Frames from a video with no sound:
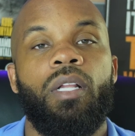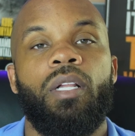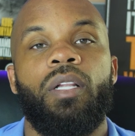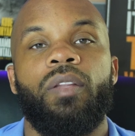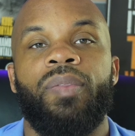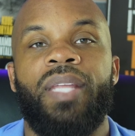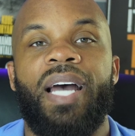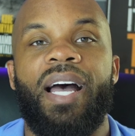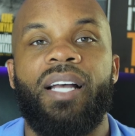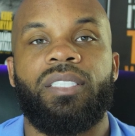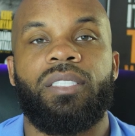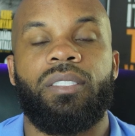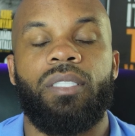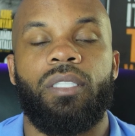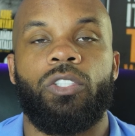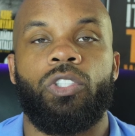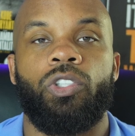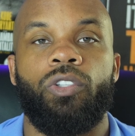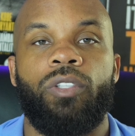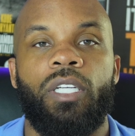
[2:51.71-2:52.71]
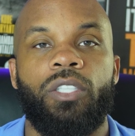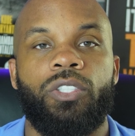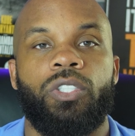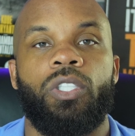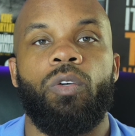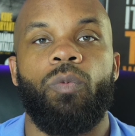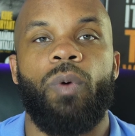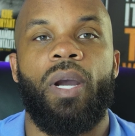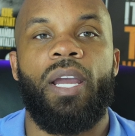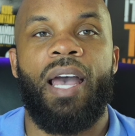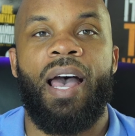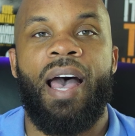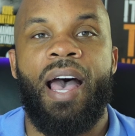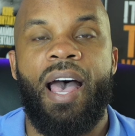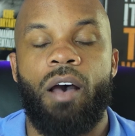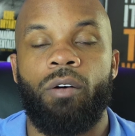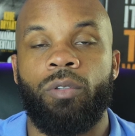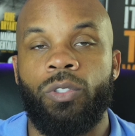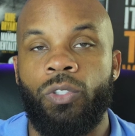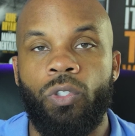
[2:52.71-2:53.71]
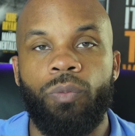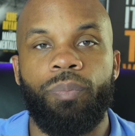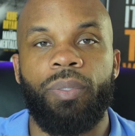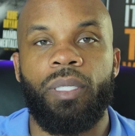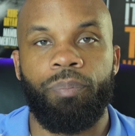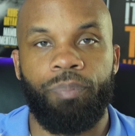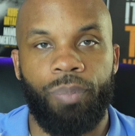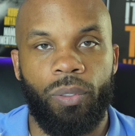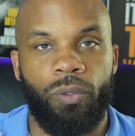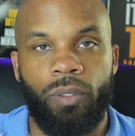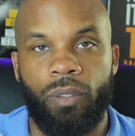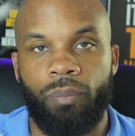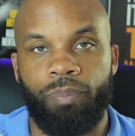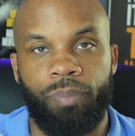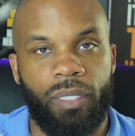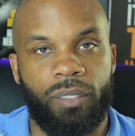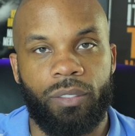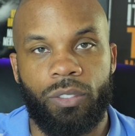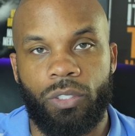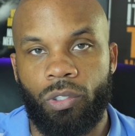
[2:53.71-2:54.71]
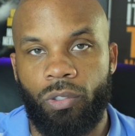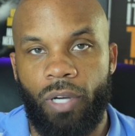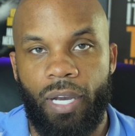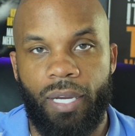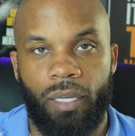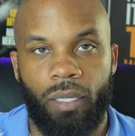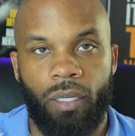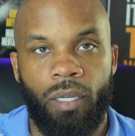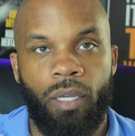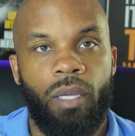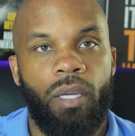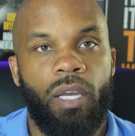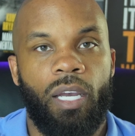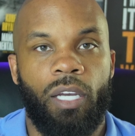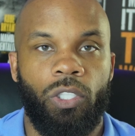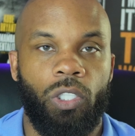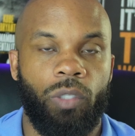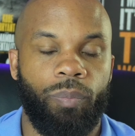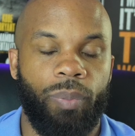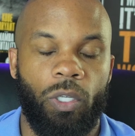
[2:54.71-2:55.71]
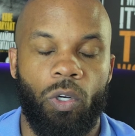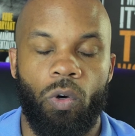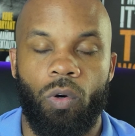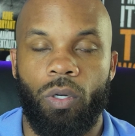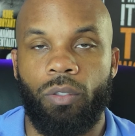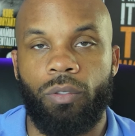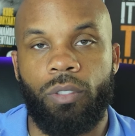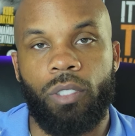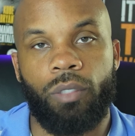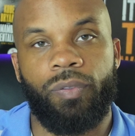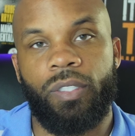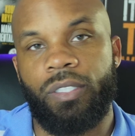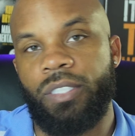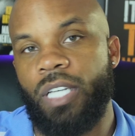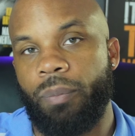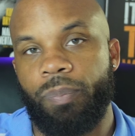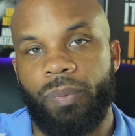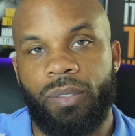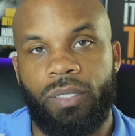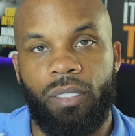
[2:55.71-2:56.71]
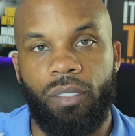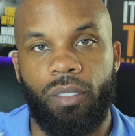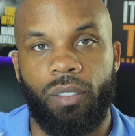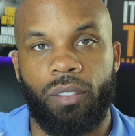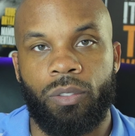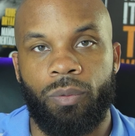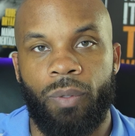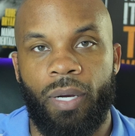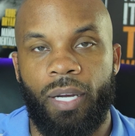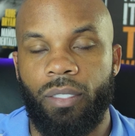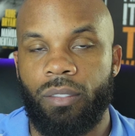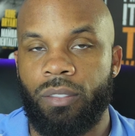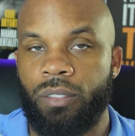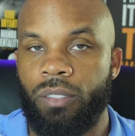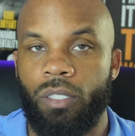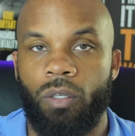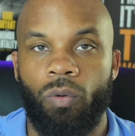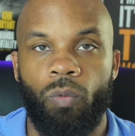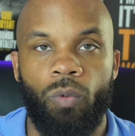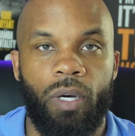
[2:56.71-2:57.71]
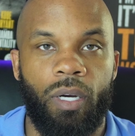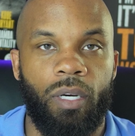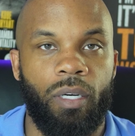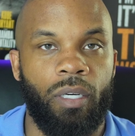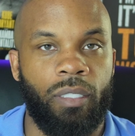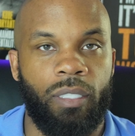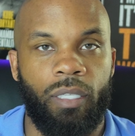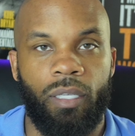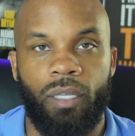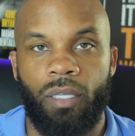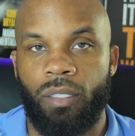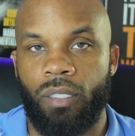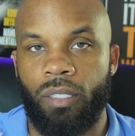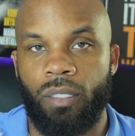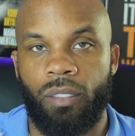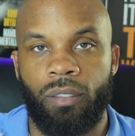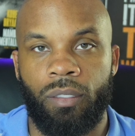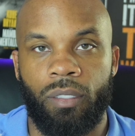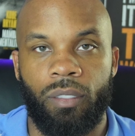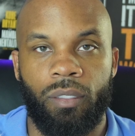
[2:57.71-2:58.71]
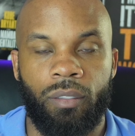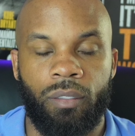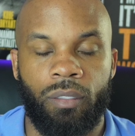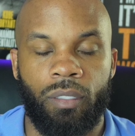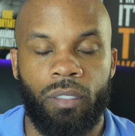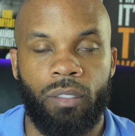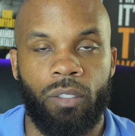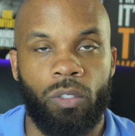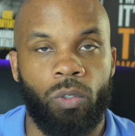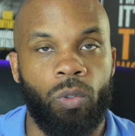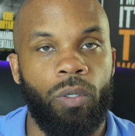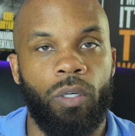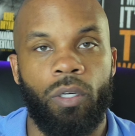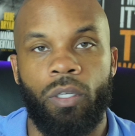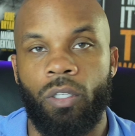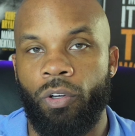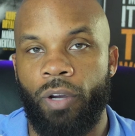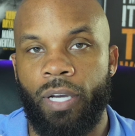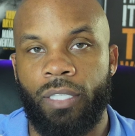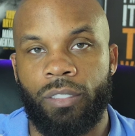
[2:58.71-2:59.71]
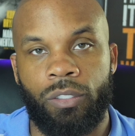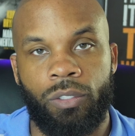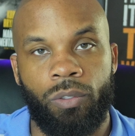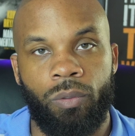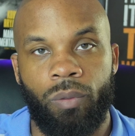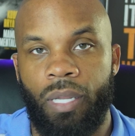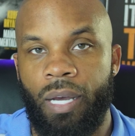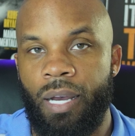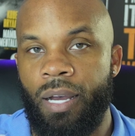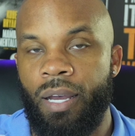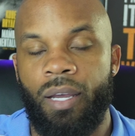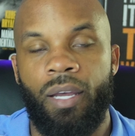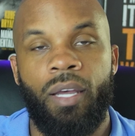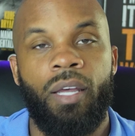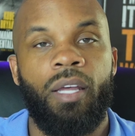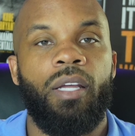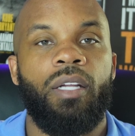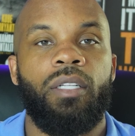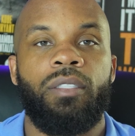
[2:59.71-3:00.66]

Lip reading: That's the traditional way of how you've been building business credit. And you've been going to different type of tiers, right? Tier 1, again, the Quill, the Granger, Uline.